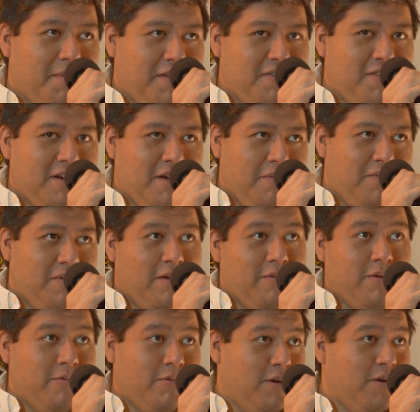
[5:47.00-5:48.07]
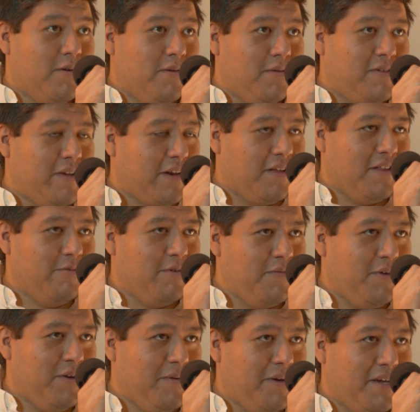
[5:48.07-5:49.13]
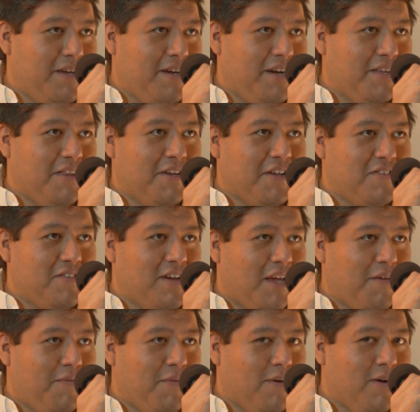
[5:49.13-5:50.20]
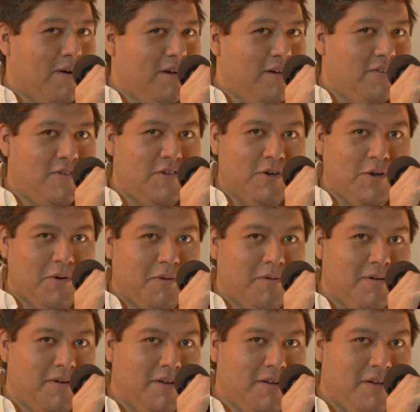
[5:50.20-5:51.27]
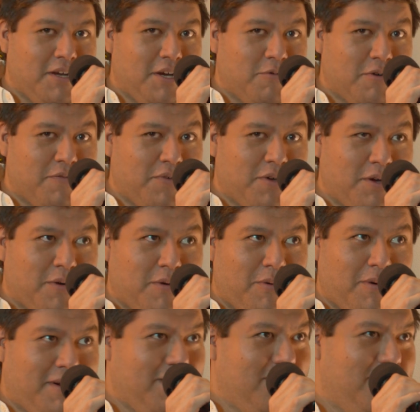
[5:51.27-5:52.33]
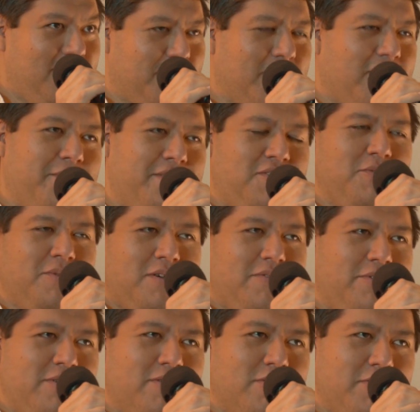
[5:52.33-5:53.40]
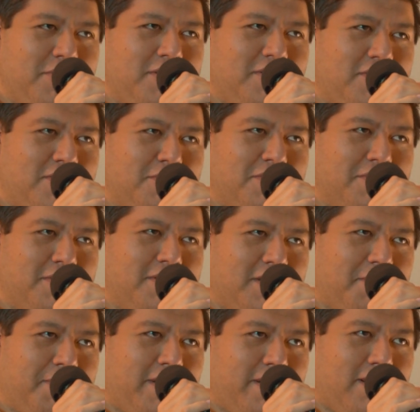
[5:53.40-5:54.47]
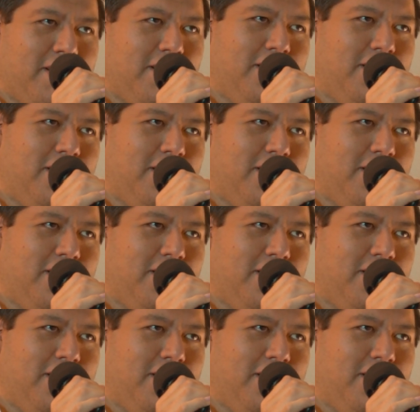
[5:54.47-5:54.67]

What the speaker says: about stuff and you're technically reviewing it, I think it's time for 2 in review. Oh. Wait, are we 2 in review or review and 2? Which one do you like better?